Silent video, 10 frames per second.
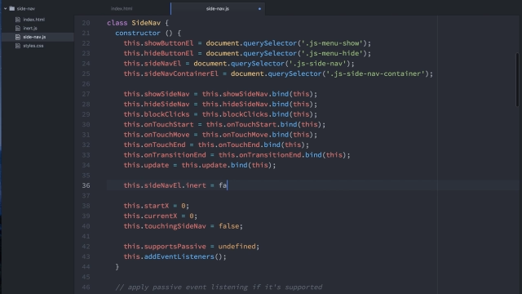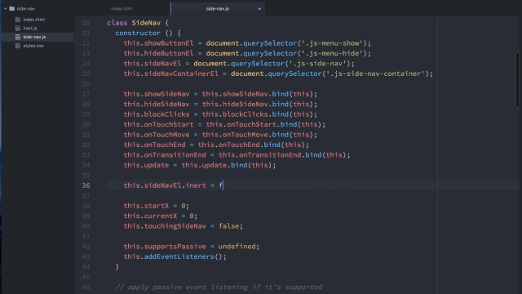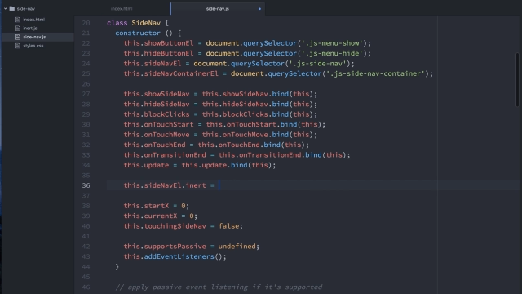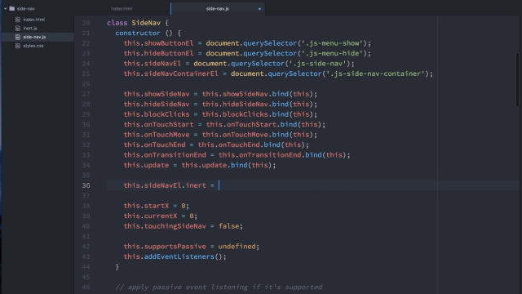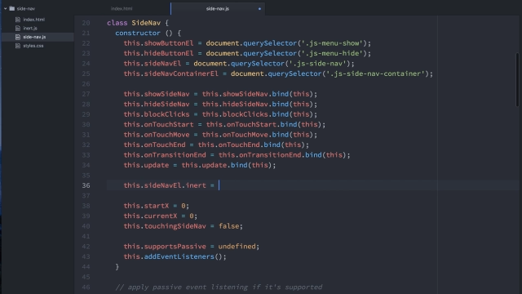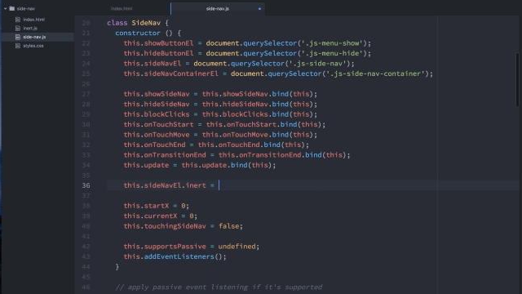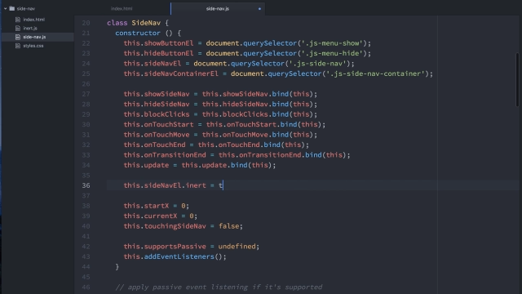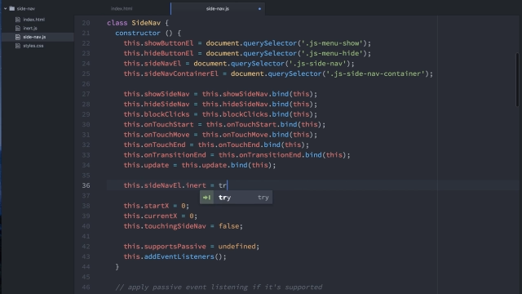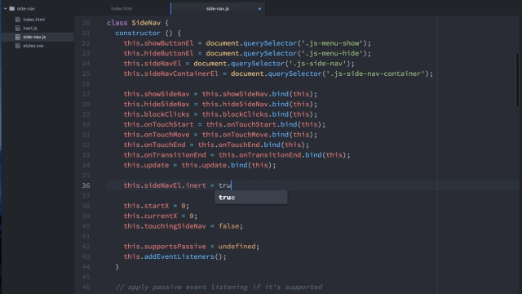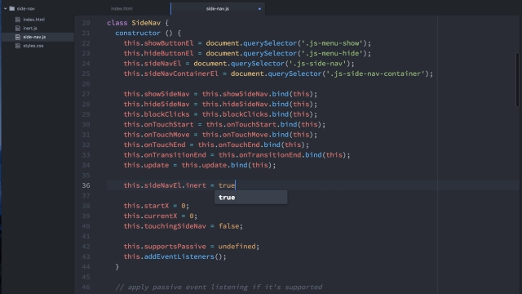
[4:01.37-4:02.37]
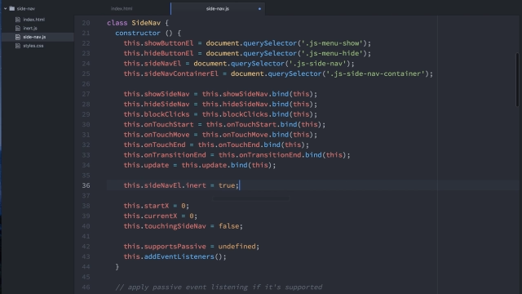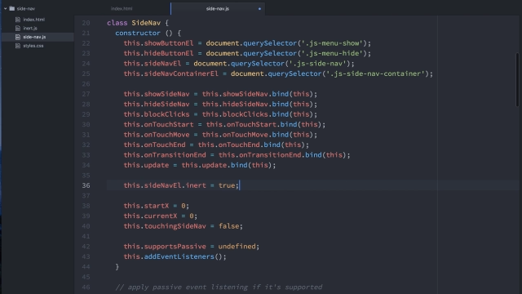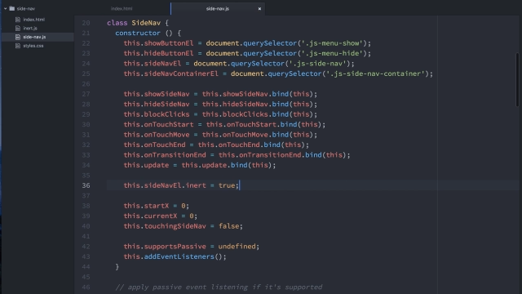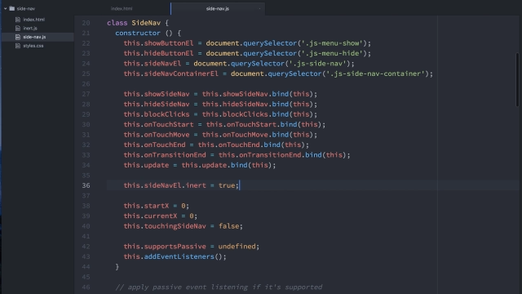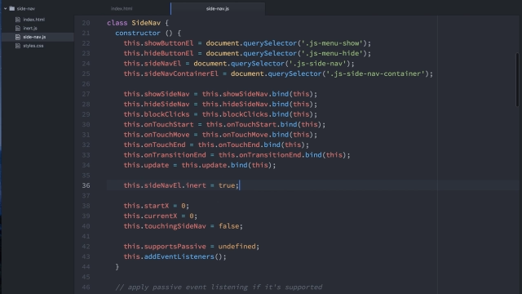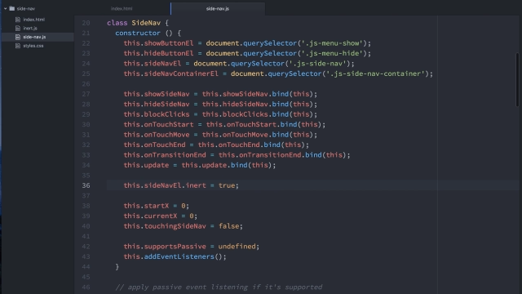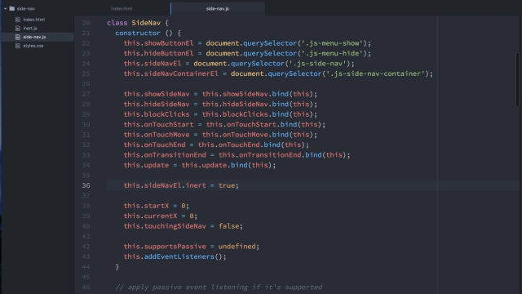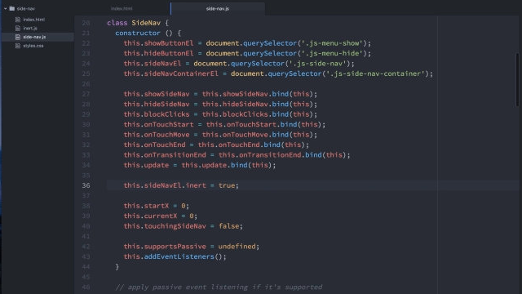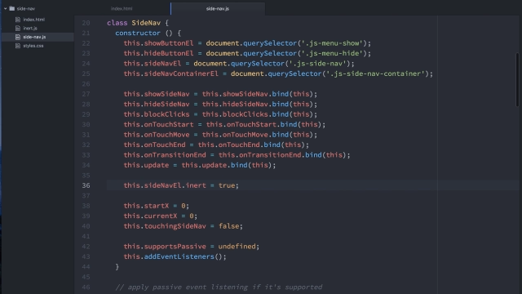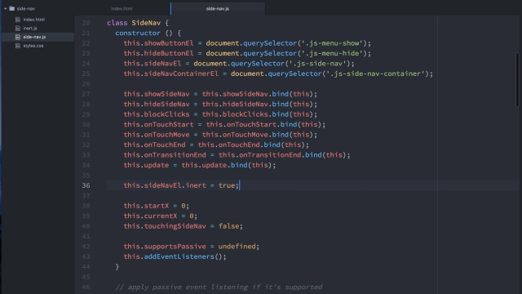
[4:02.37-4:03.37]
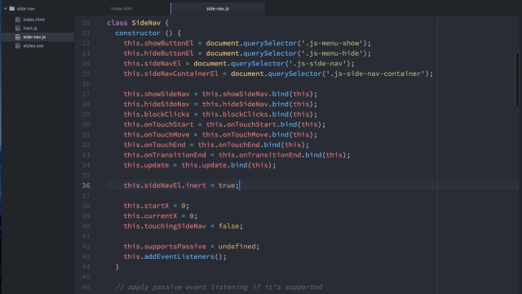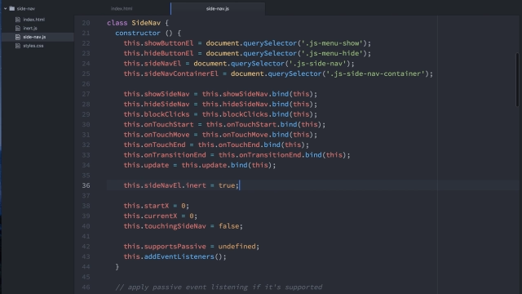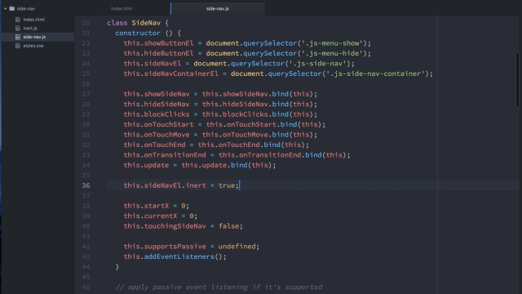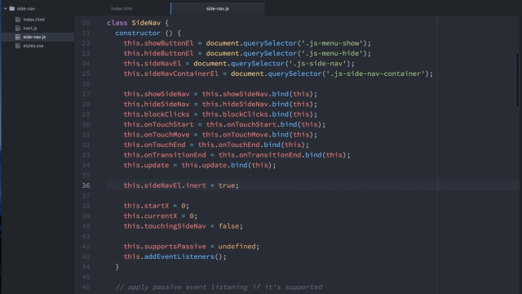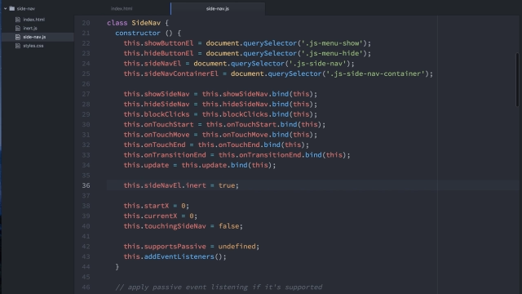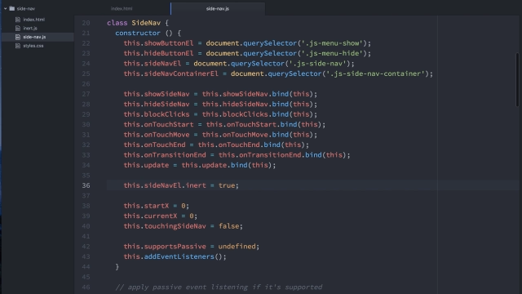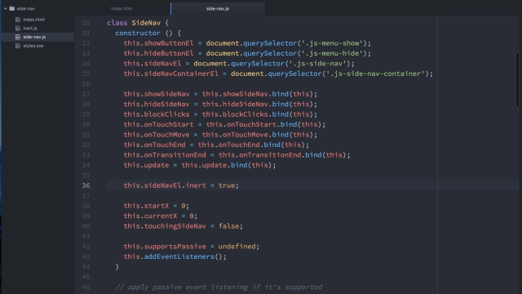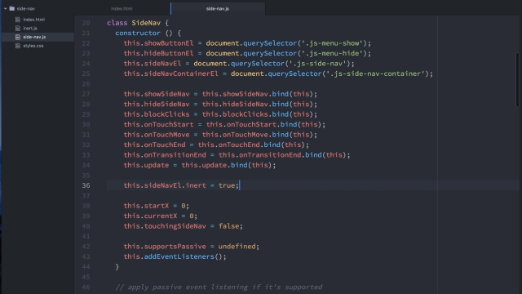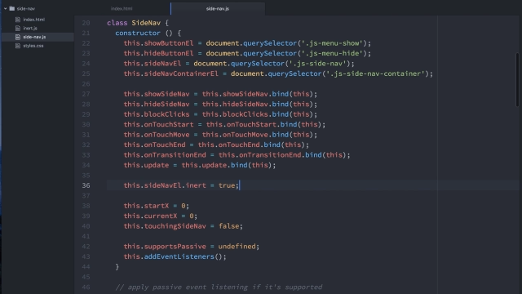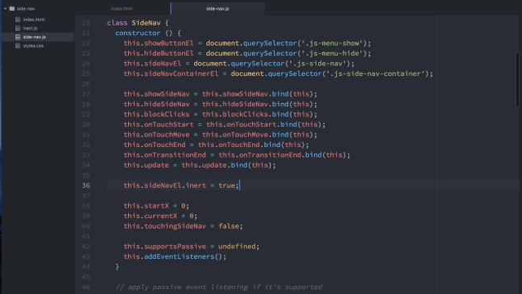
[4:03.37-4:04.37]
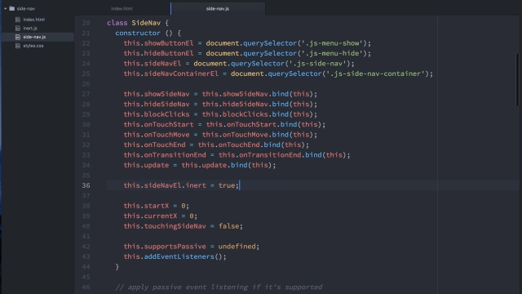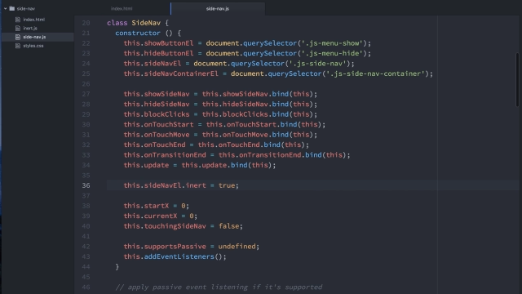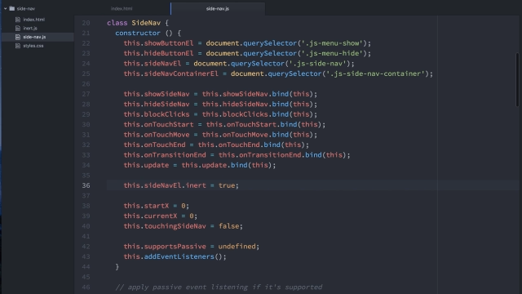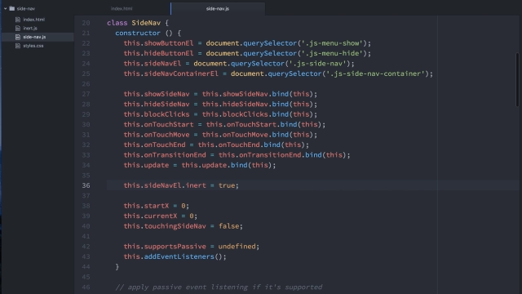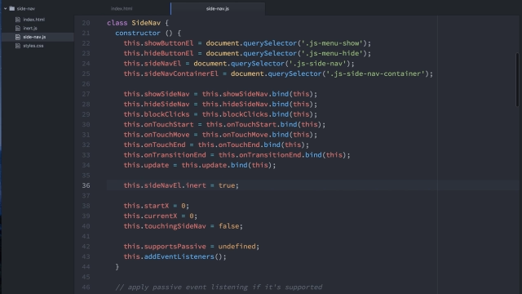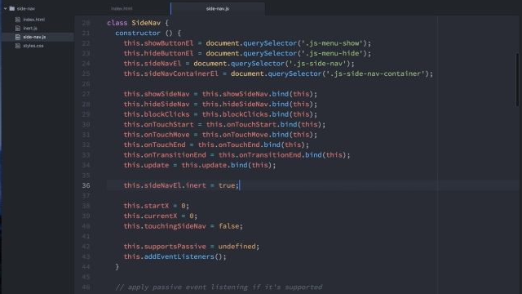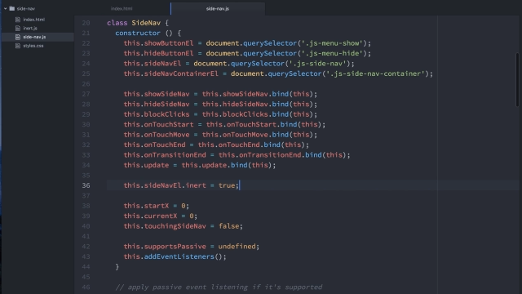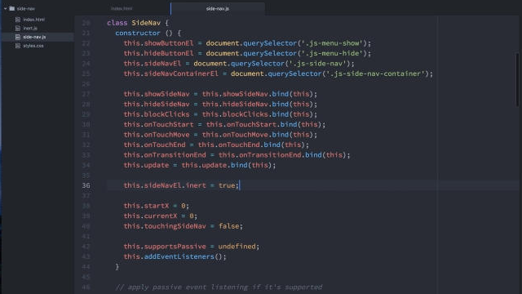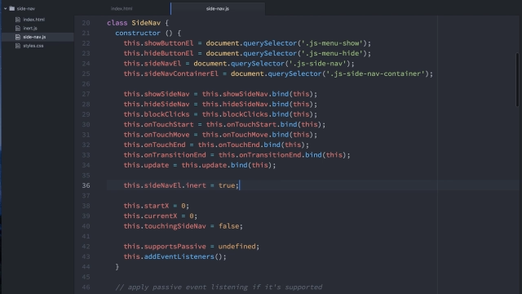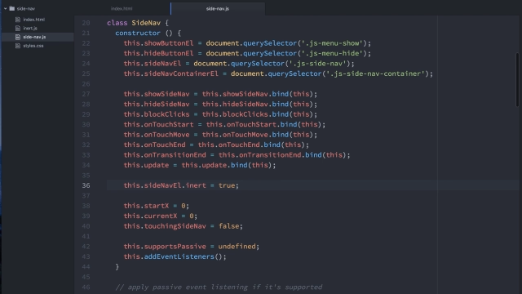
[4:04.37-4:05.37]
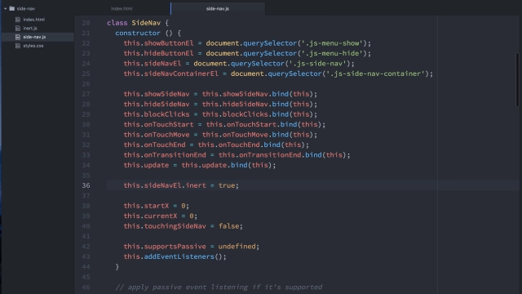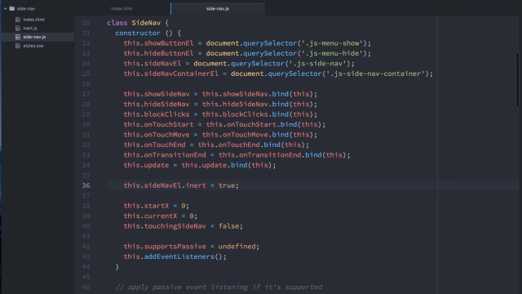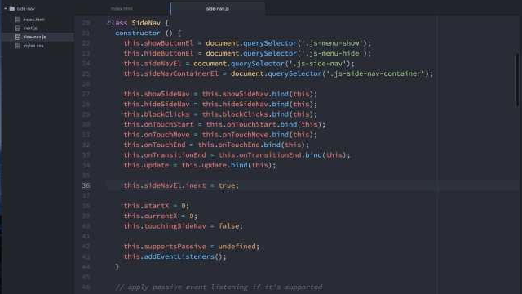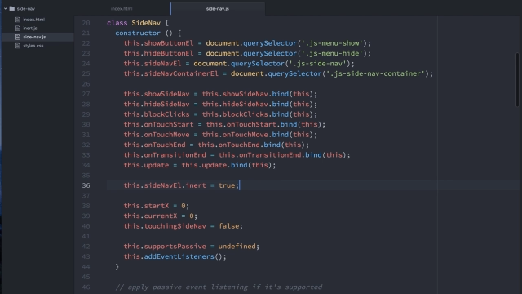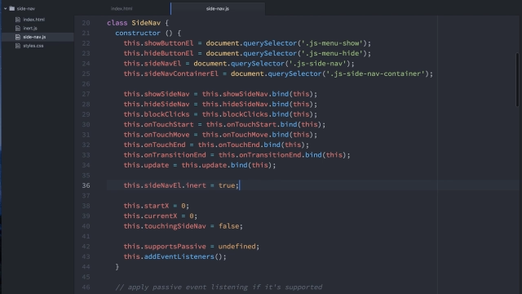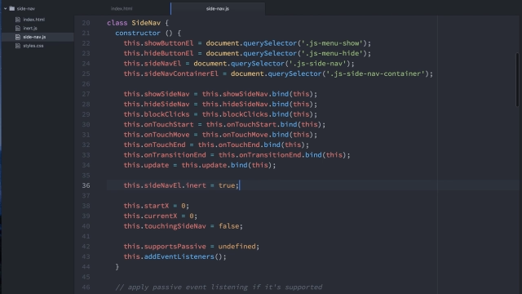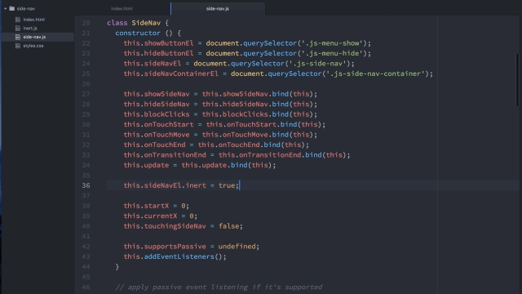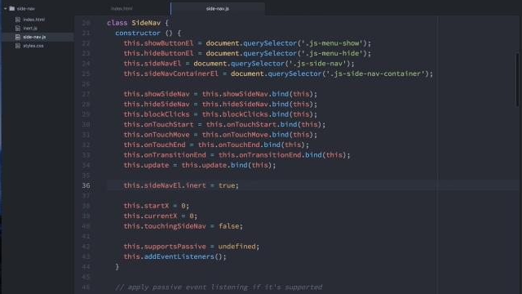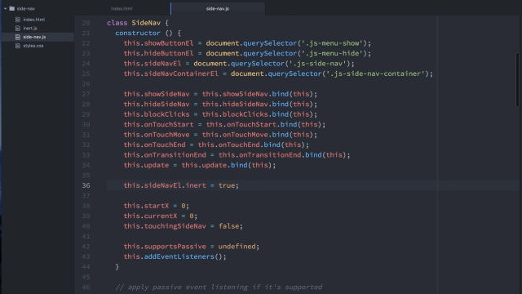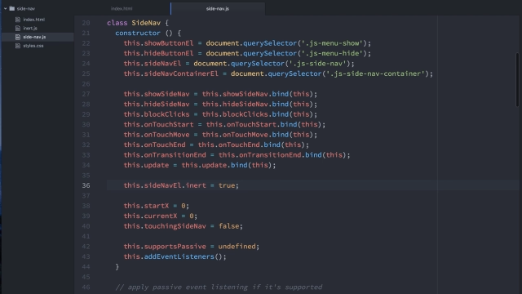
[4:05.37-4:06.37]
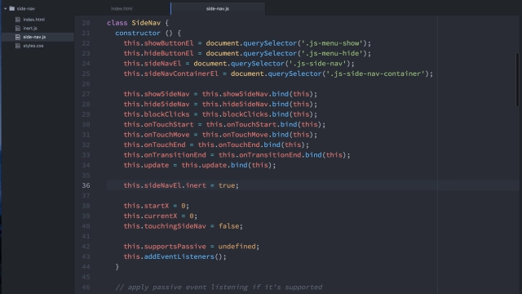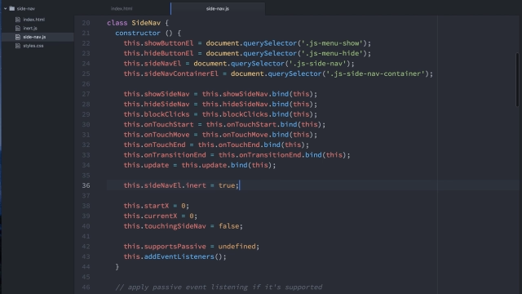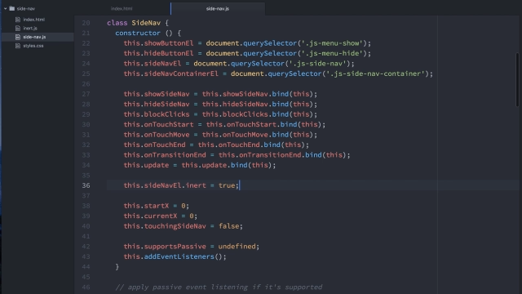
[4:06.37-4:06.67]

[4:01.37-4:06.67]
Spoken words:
Nobody's mouth can be seen.